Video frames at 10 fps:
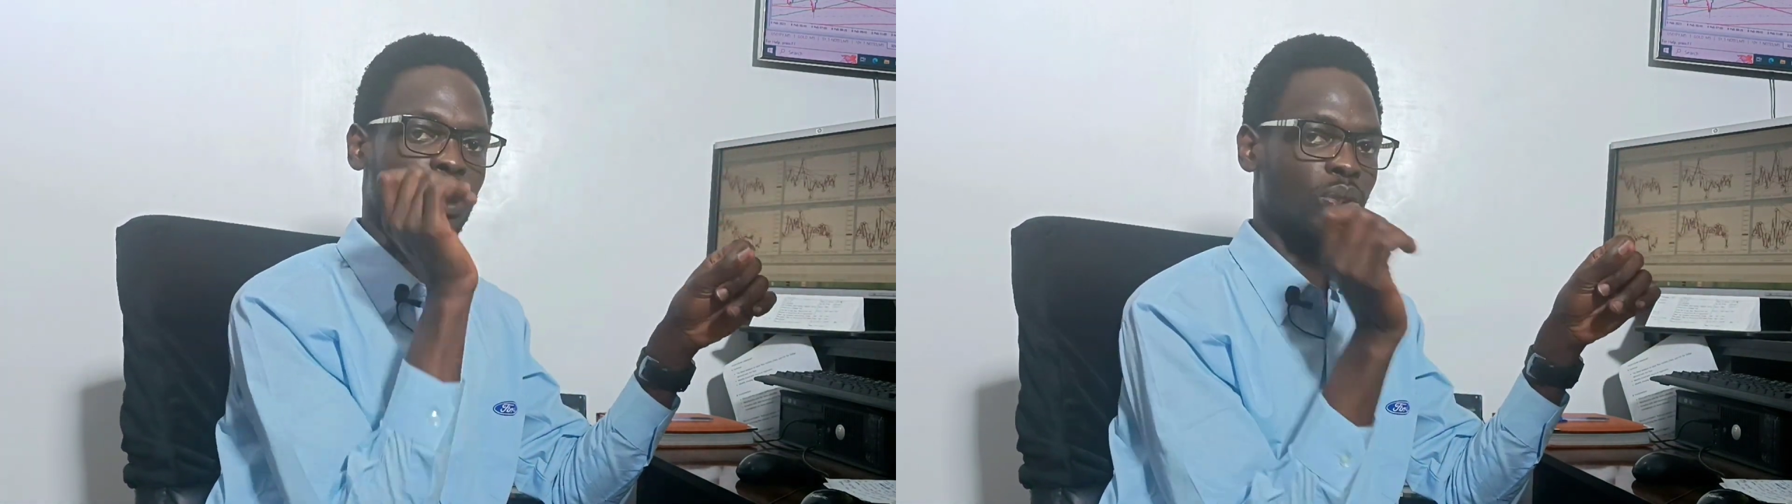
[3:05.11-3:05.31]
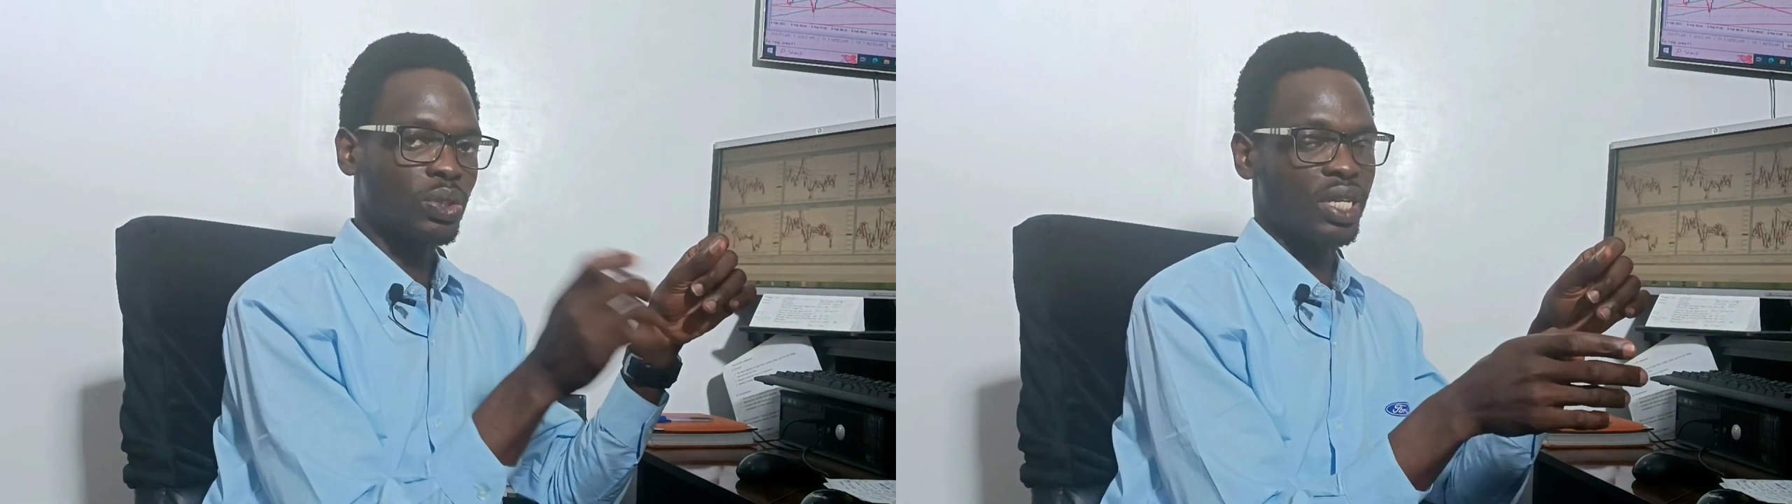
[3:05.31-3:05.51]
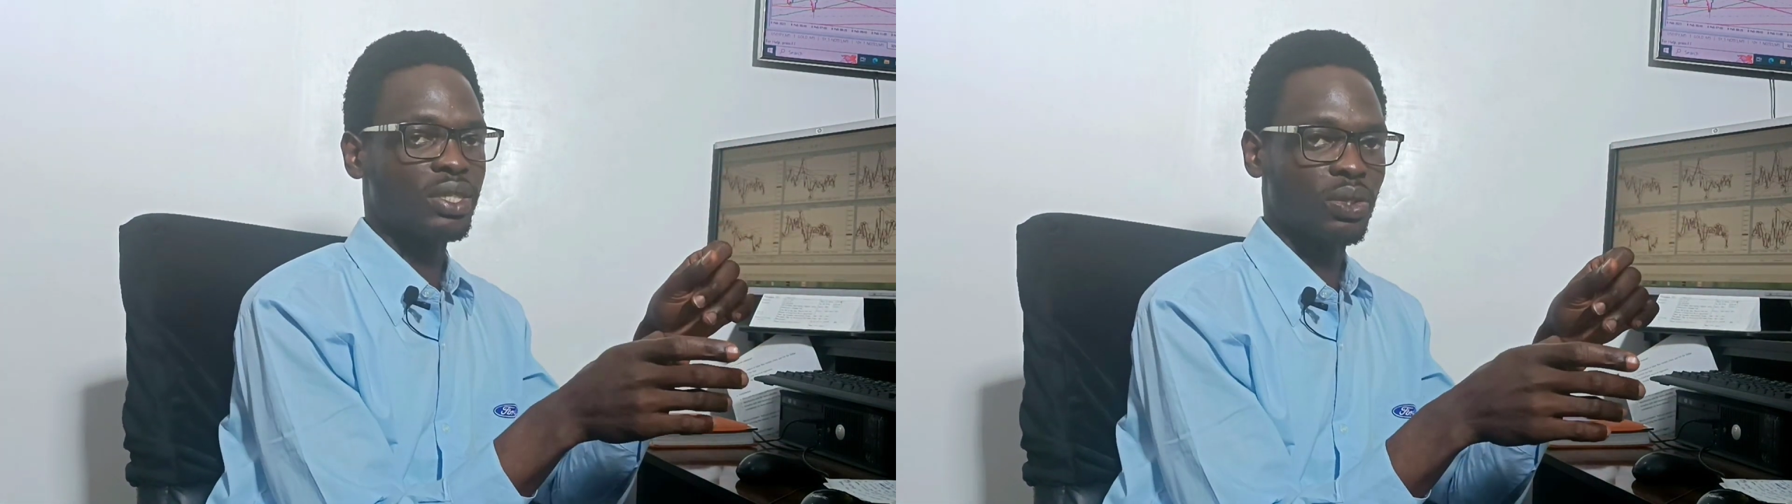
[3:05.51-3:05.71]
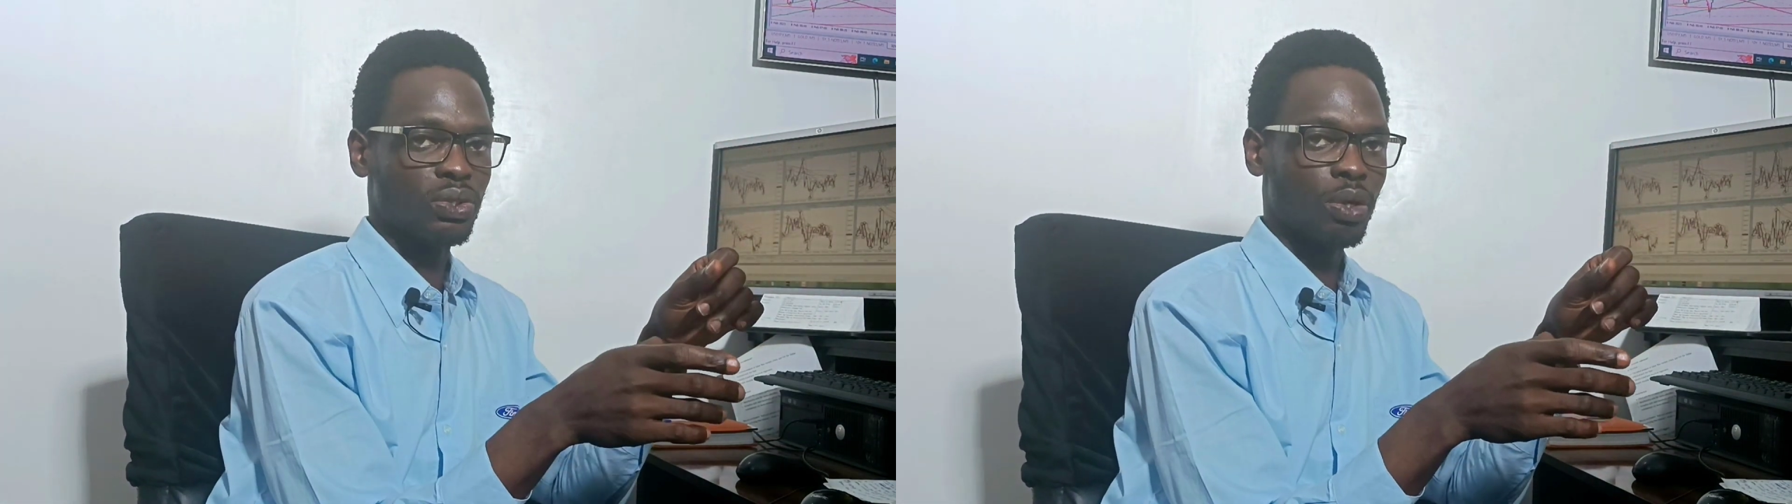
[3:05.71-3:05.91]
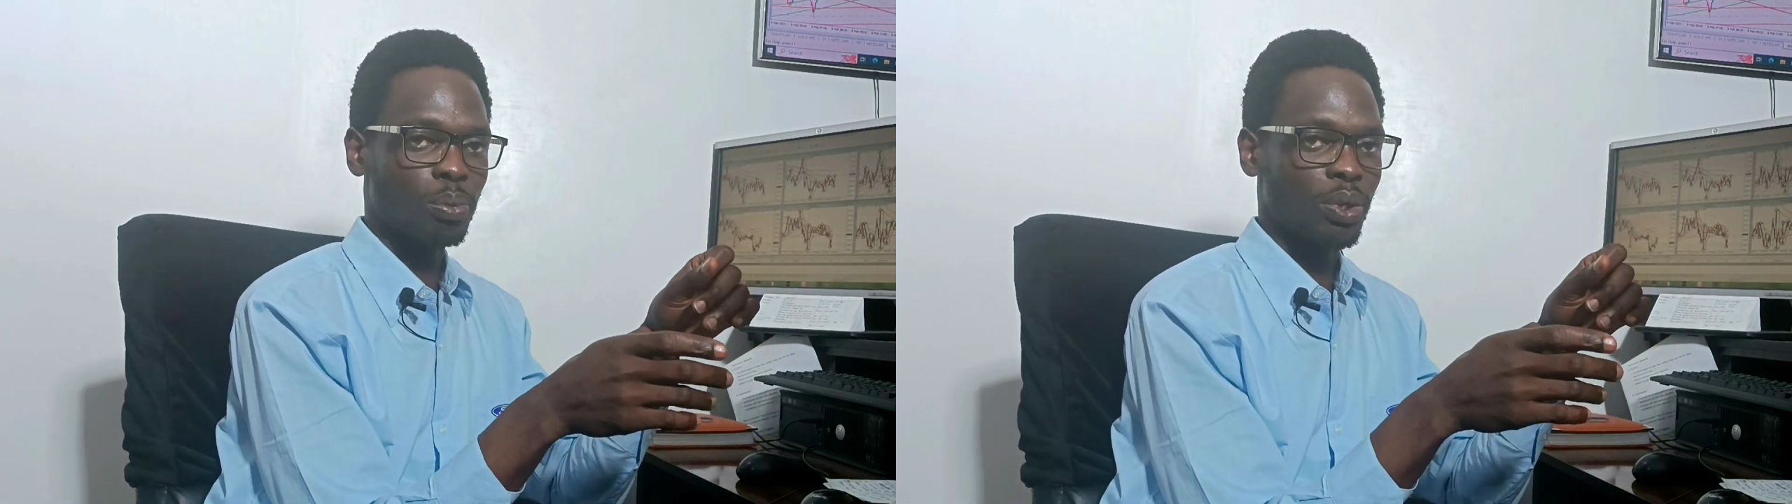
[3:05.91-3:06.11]
you set your
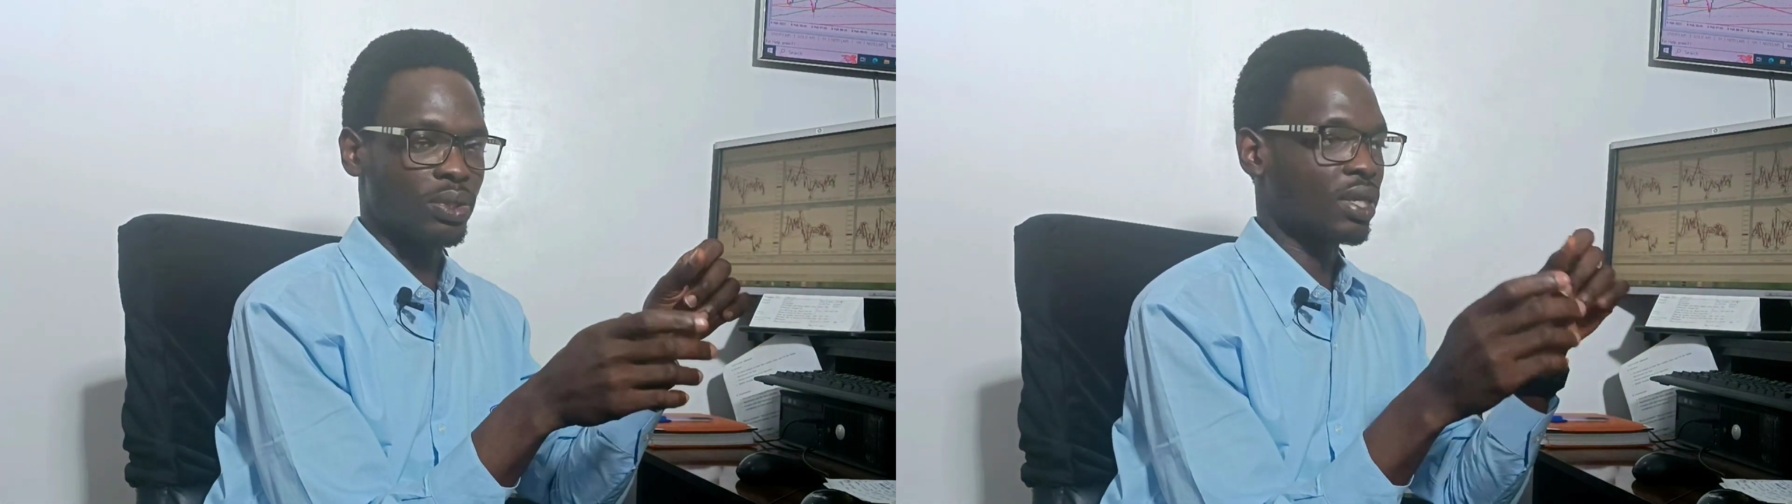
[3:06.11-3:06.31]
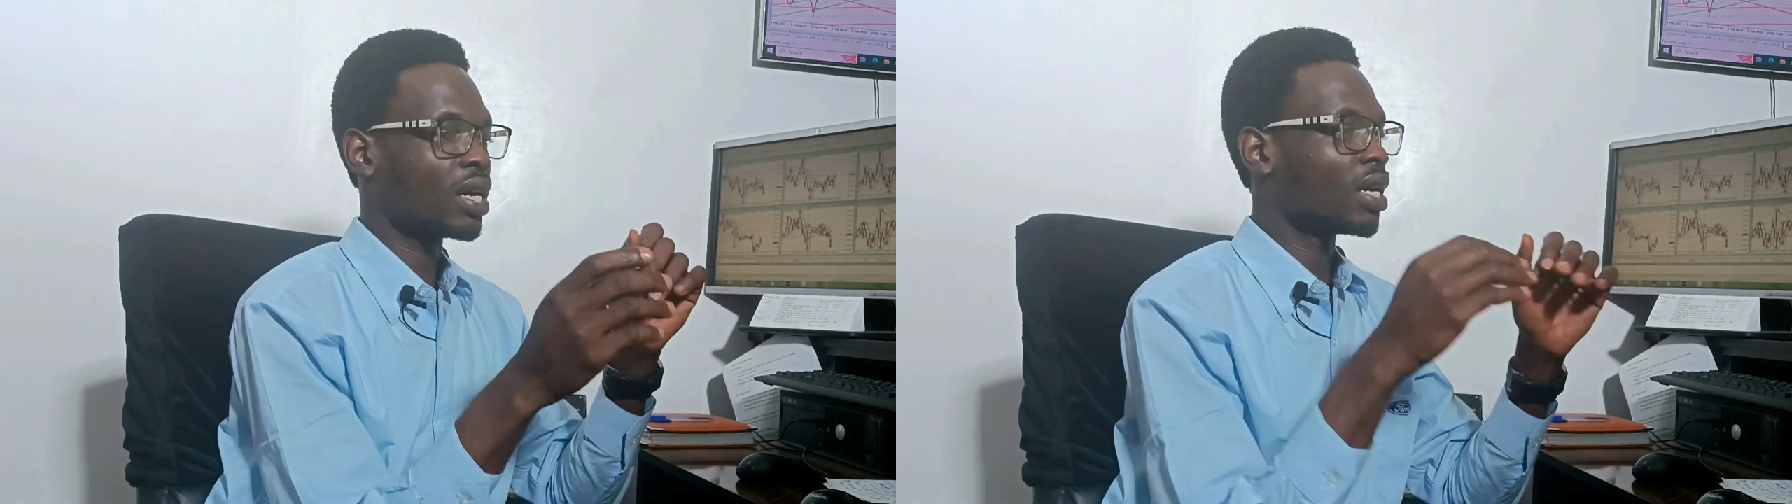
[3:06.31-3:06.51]
stop loss.